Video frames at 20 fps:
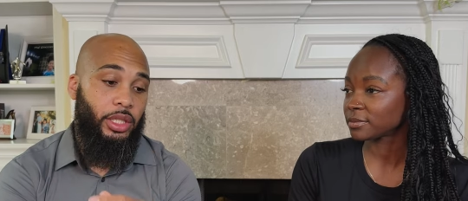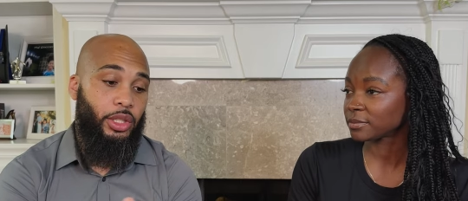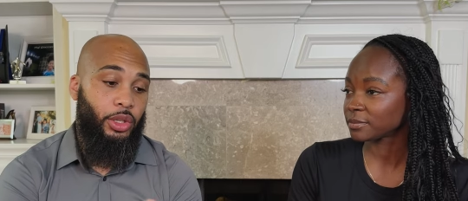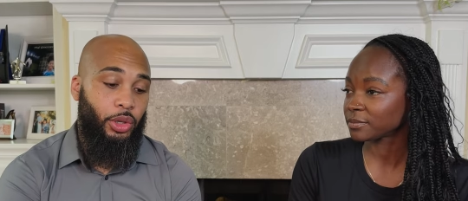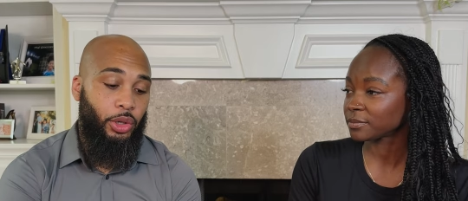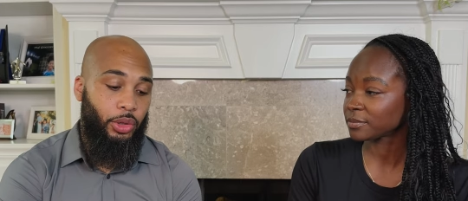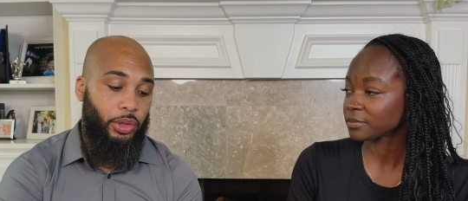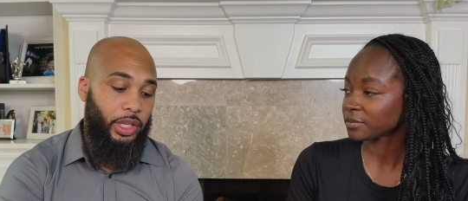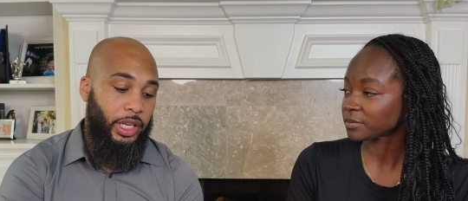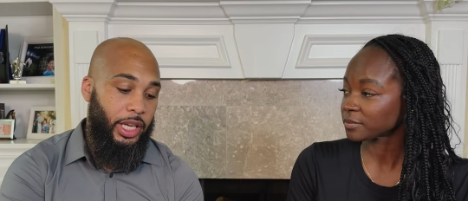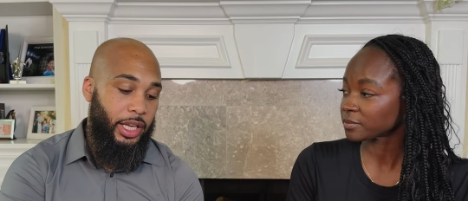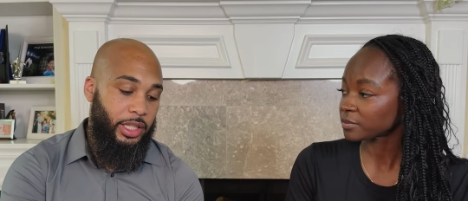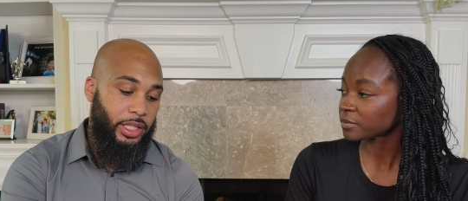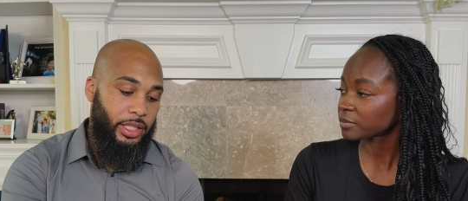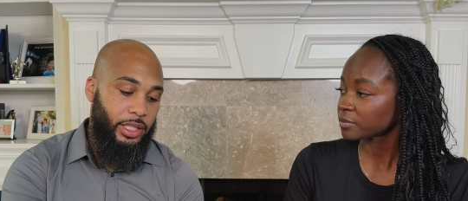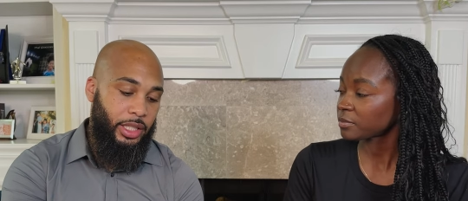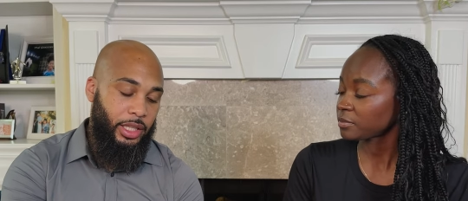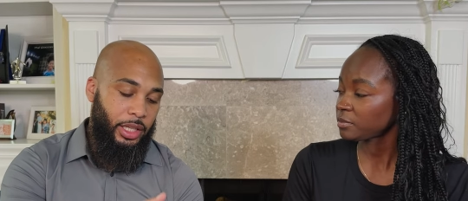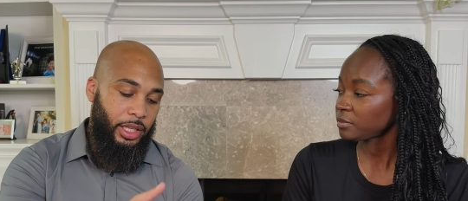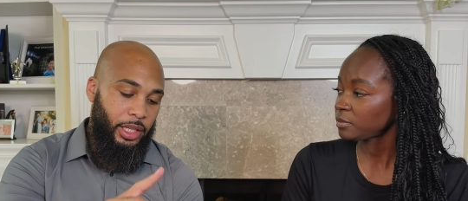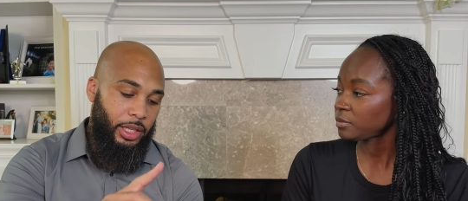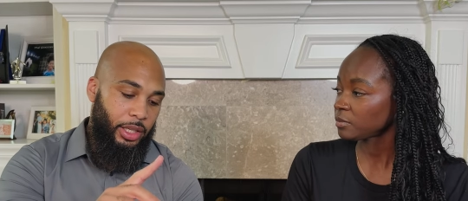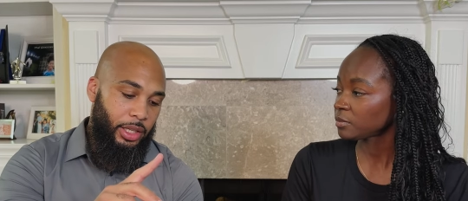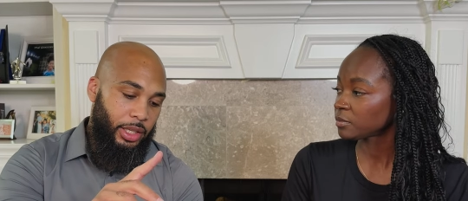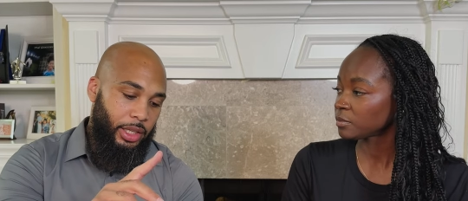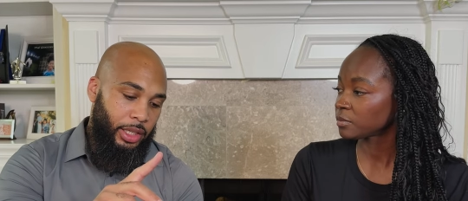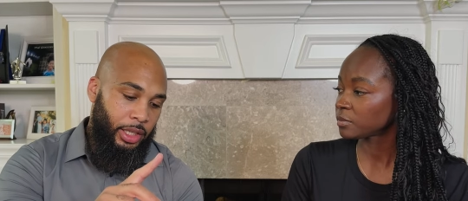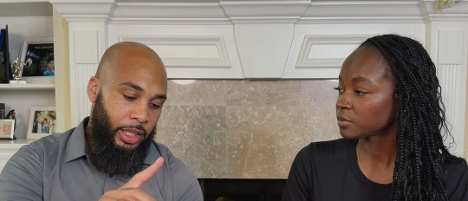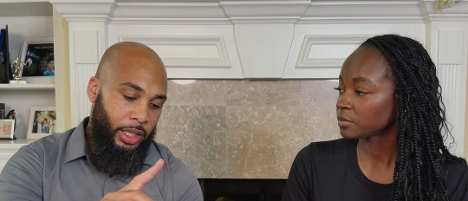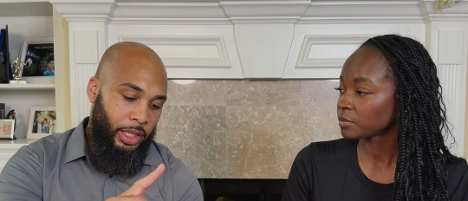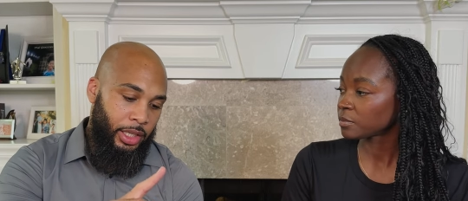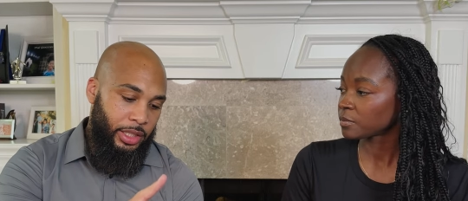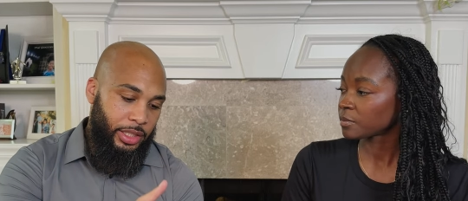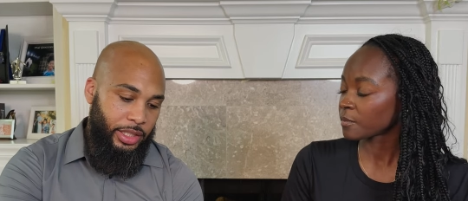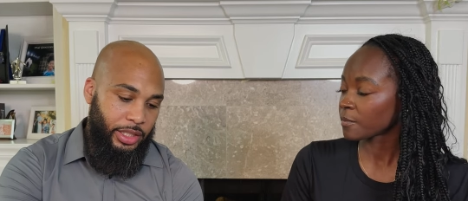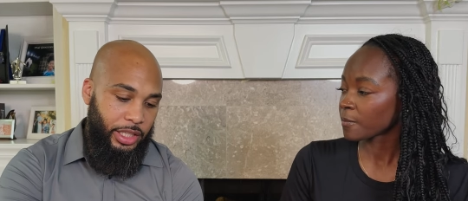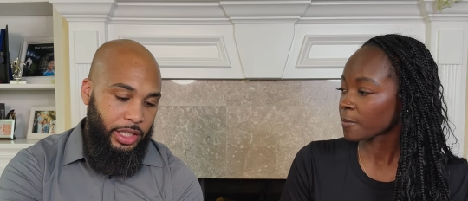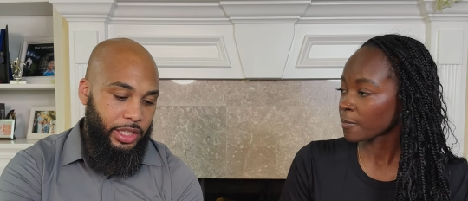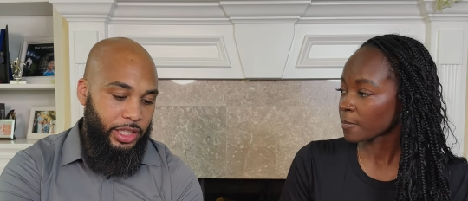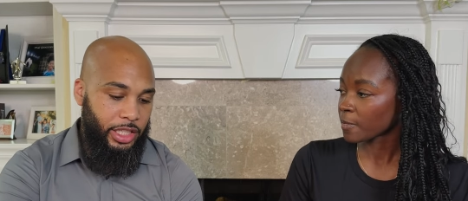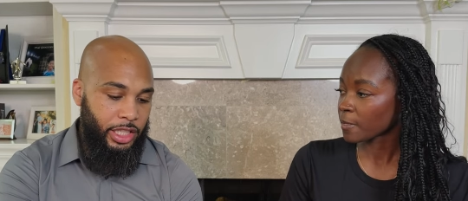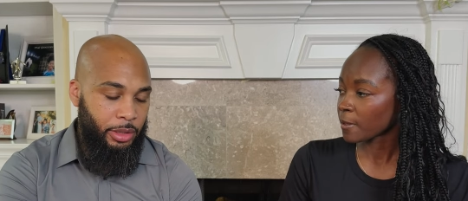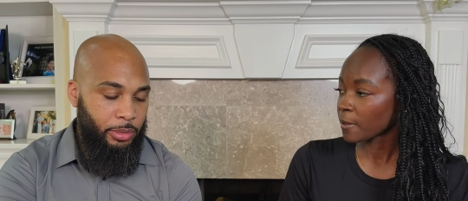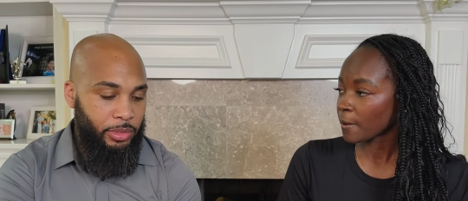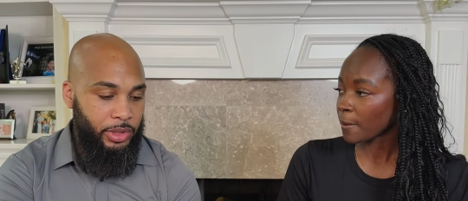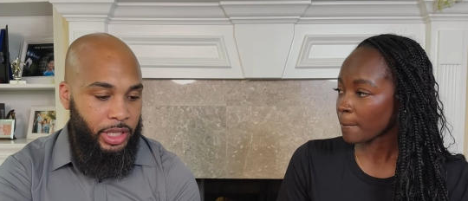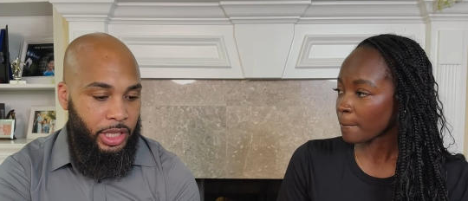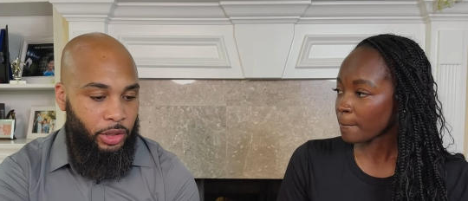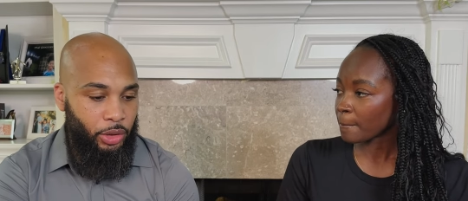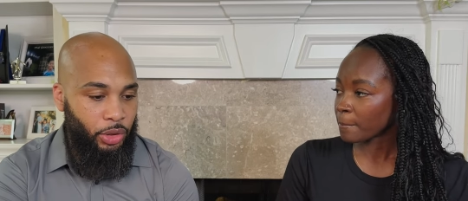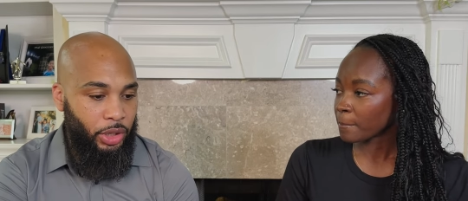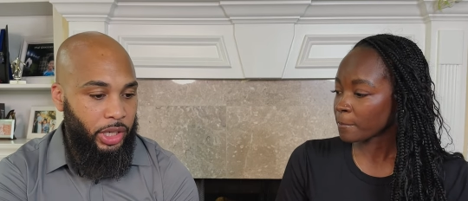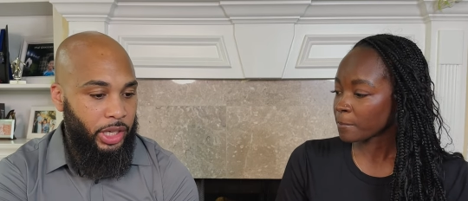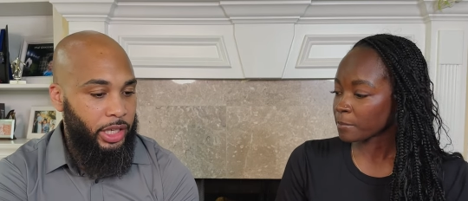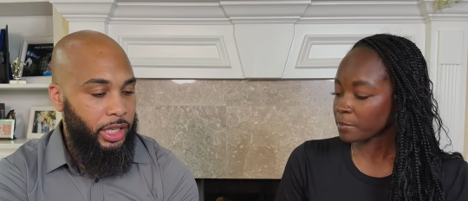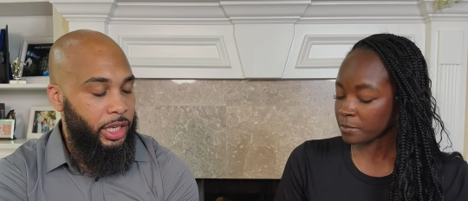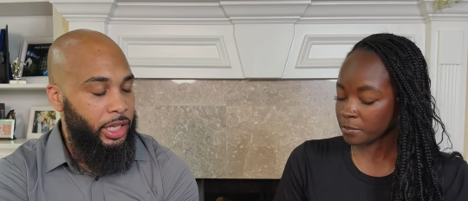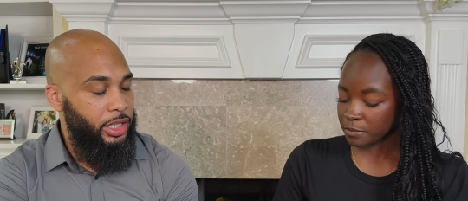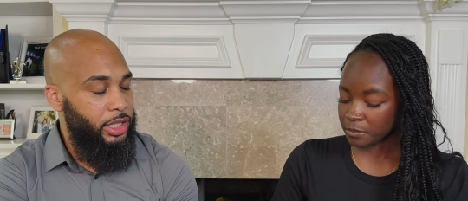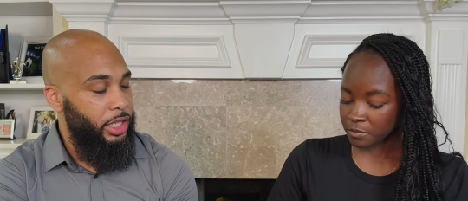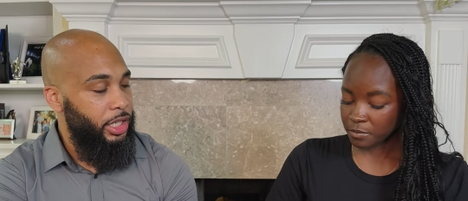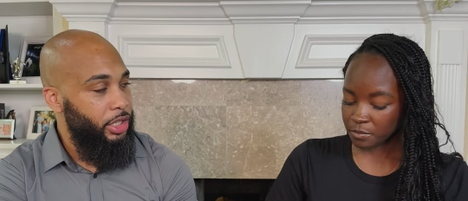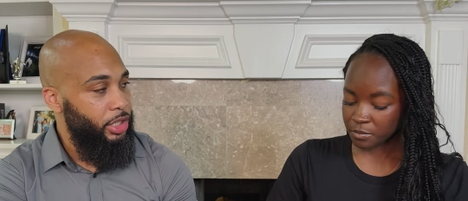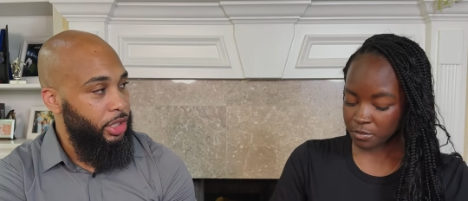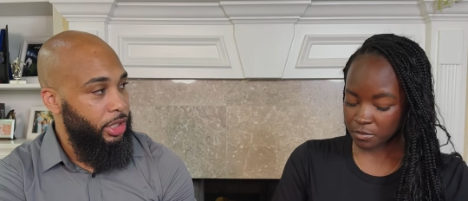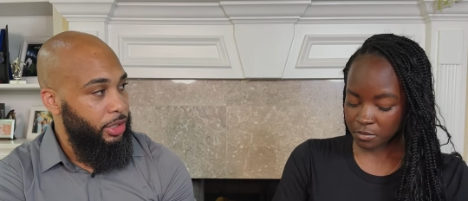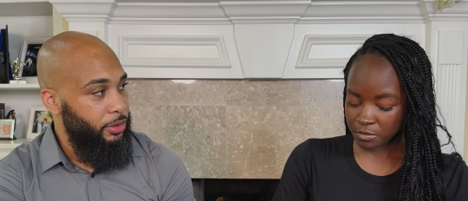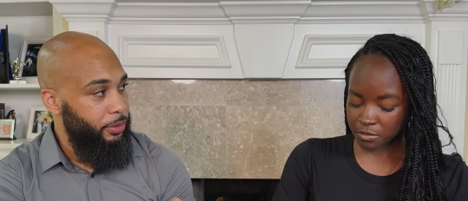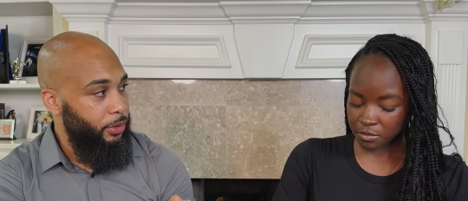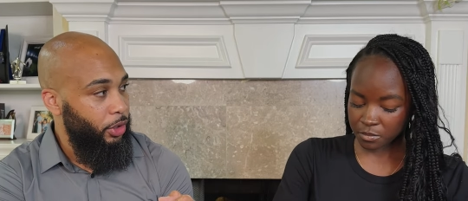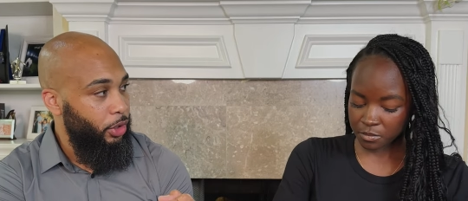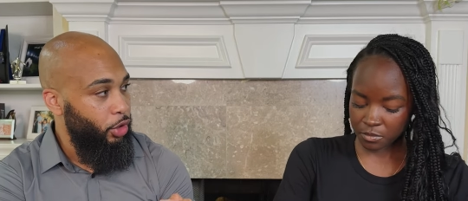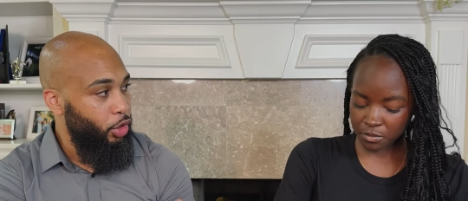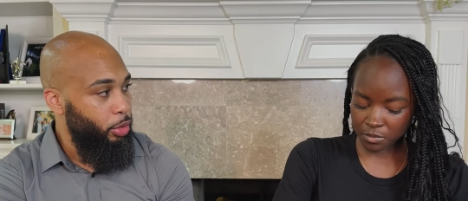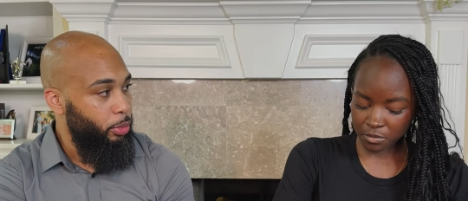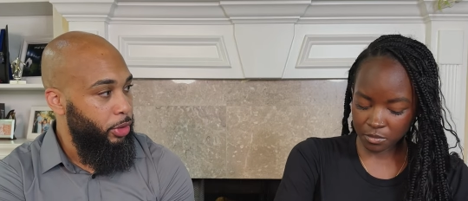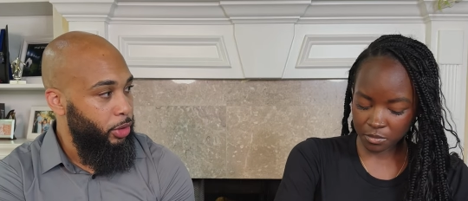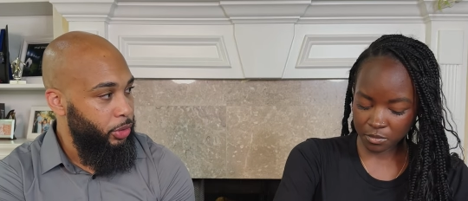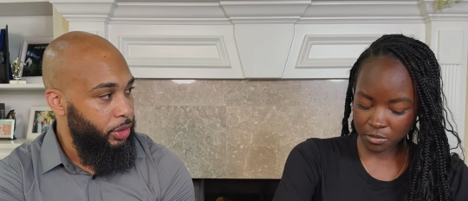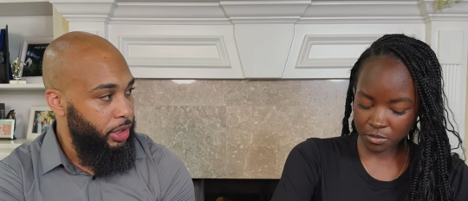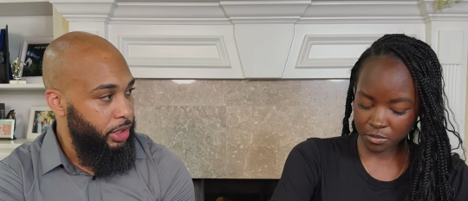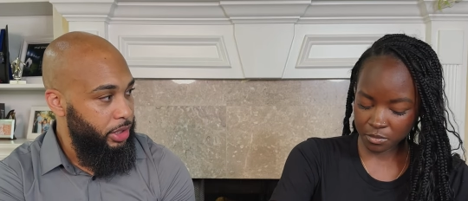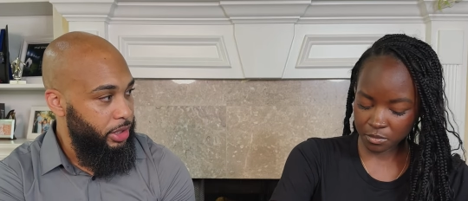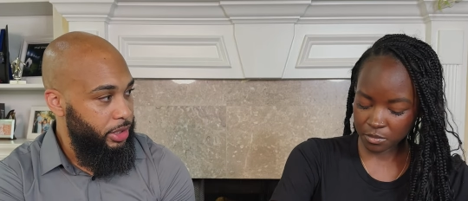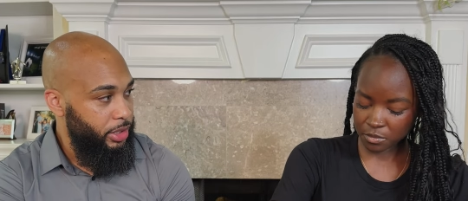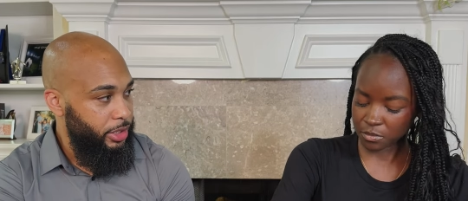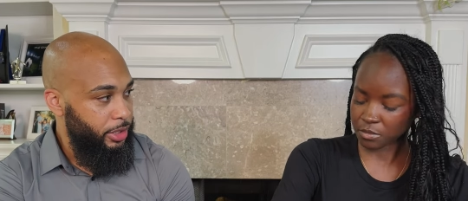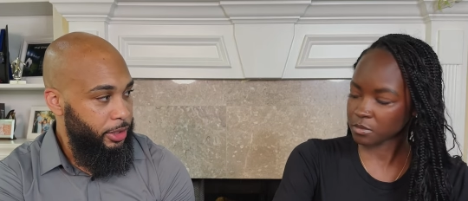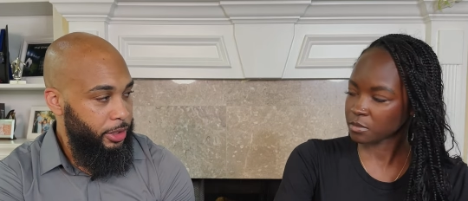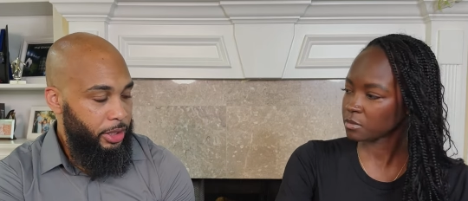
Speaker 1: So that's uh, systems and organizations for homeowners.